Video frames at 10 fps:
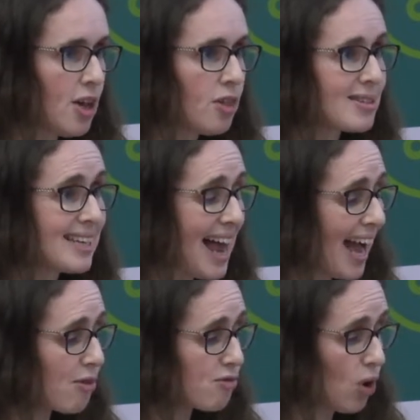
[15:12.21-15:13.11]
There's a
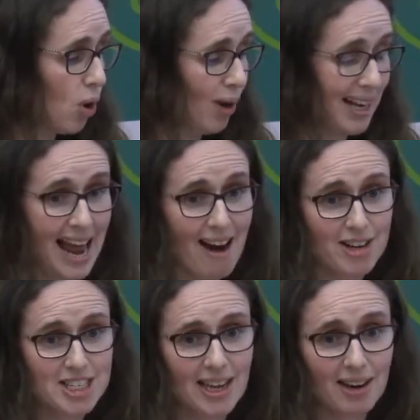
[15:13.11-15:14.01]
lack of role
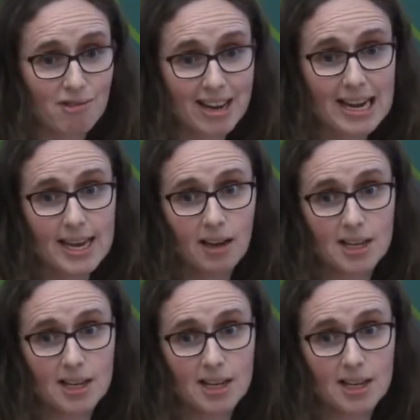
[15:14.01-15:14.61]
clarity and really,